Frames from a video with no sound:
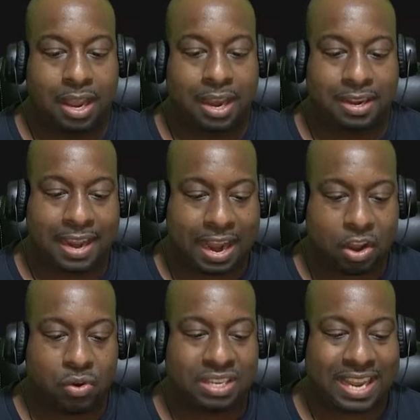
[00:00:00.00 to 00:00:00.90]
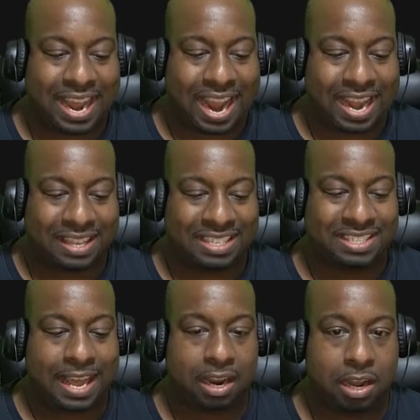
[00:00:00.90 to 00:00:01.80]
Now let's add the
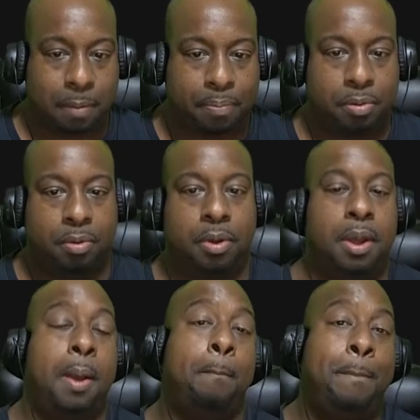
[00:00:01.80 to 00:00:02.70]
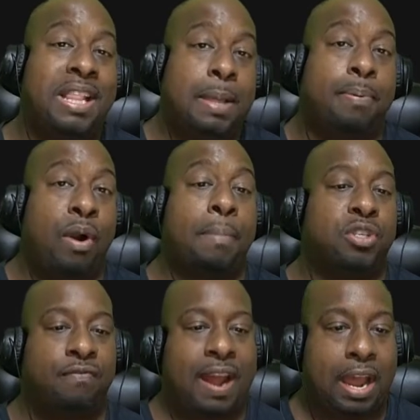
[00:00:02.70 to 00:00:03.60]
setup method
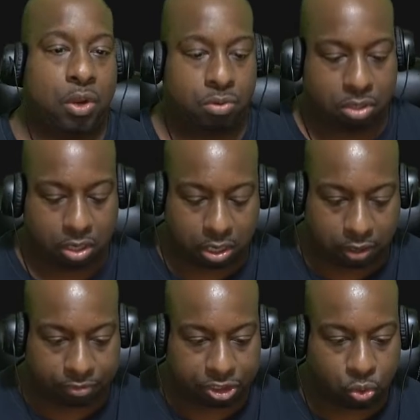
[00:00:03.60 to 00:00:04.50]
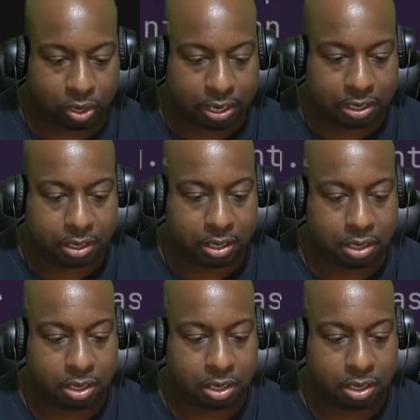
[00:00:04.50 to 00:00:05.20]
parameter values of string